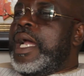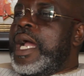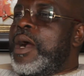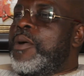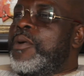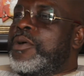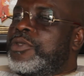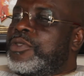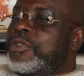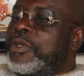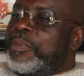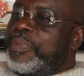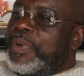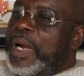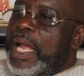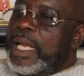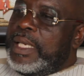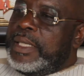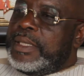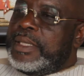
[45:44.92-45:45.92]
I was
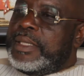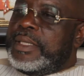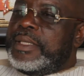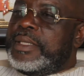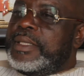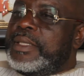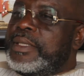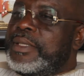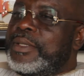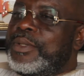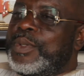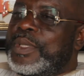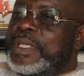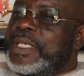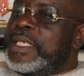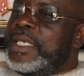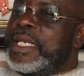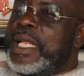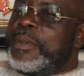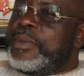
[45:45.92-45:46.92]
surprised to
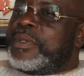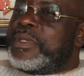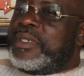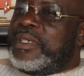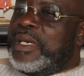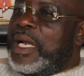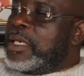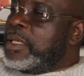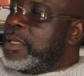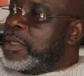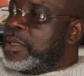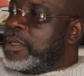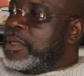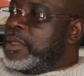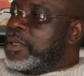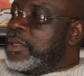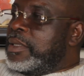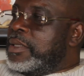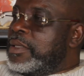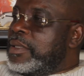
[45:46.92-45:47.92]
see them struggle.
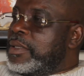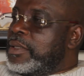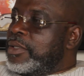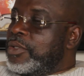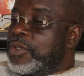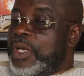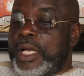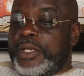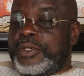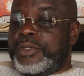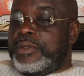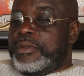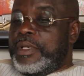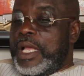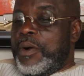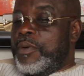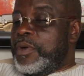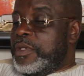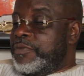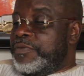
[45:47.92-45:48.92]
So I,
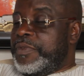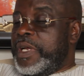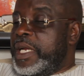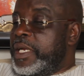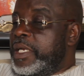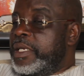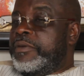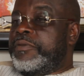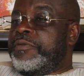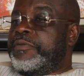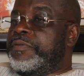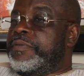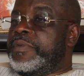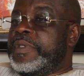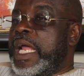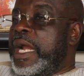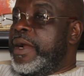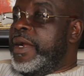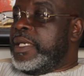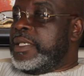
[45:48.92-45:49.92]
I was very
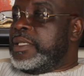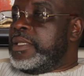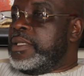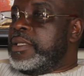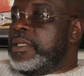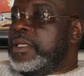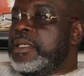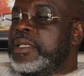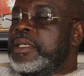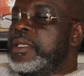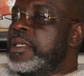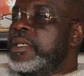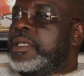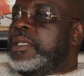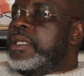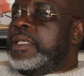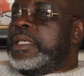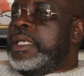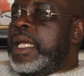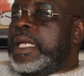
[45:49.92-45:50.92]
direct
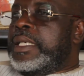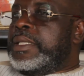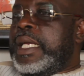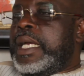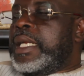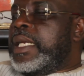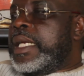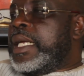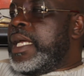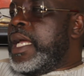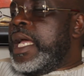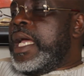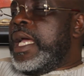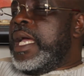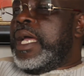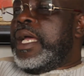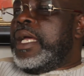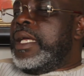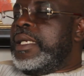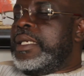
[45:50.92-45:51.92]
the
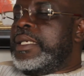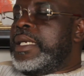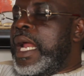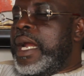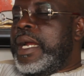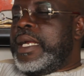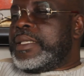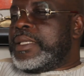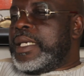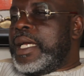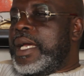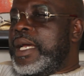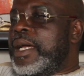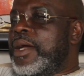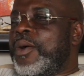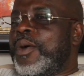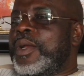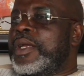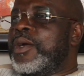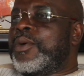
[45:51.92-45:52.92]
technical director
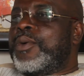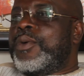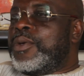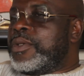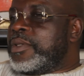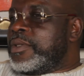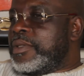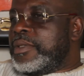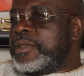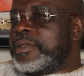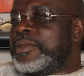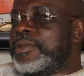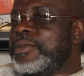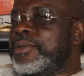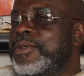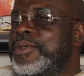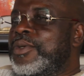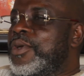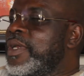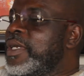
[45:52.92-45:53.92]
or the coach
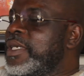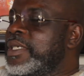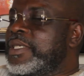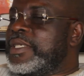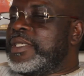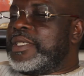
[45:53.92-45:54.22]
could not